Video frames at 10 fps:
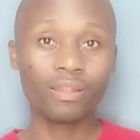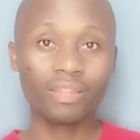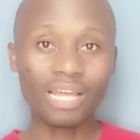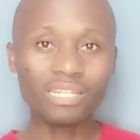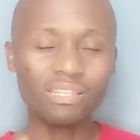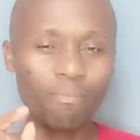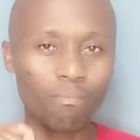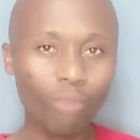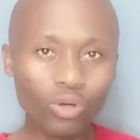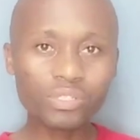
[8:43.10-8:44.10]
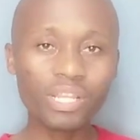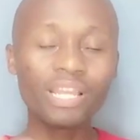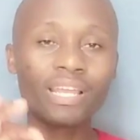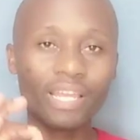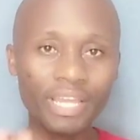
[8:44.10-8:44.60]
That is the most
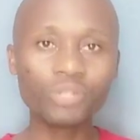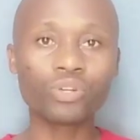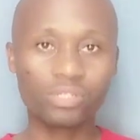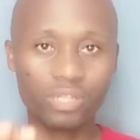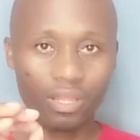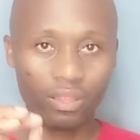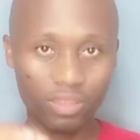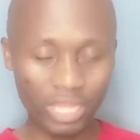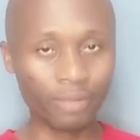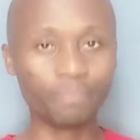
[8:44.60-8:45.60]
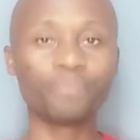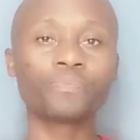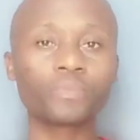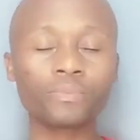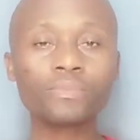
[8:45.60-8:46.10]
interesting thing
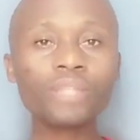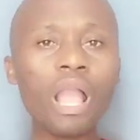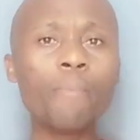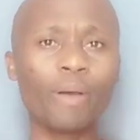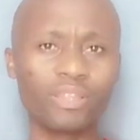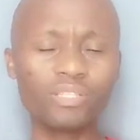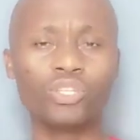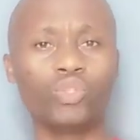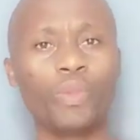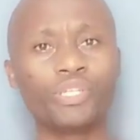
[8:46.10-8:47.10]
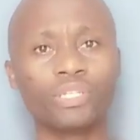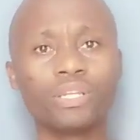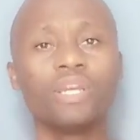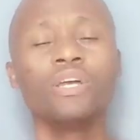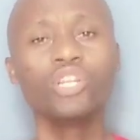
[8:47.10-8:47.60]
about the situation.
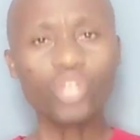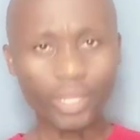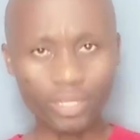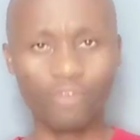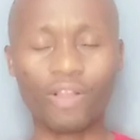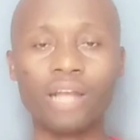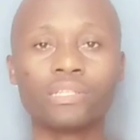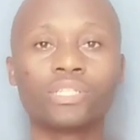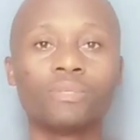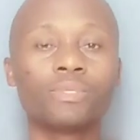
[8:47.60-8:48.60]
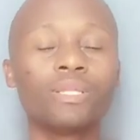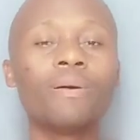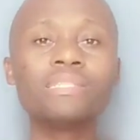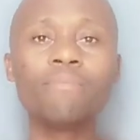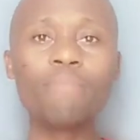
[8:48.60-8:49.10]
Talking of Kaiser Chiefs, there
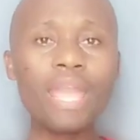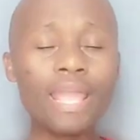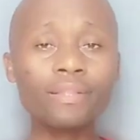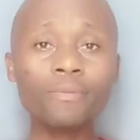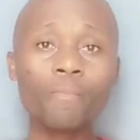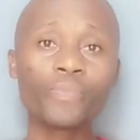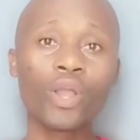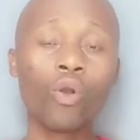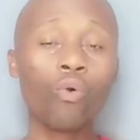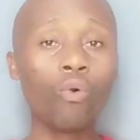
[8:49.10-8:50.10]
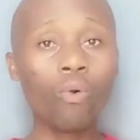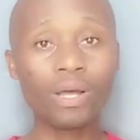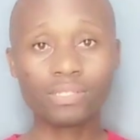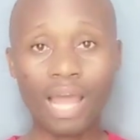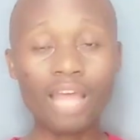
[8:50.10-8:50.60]
was a man who
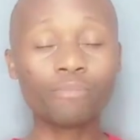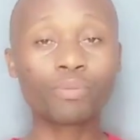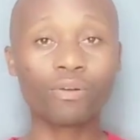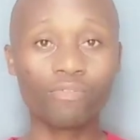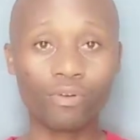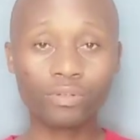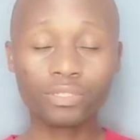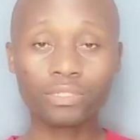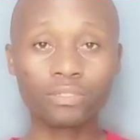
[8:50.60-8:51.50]
was unprovoked.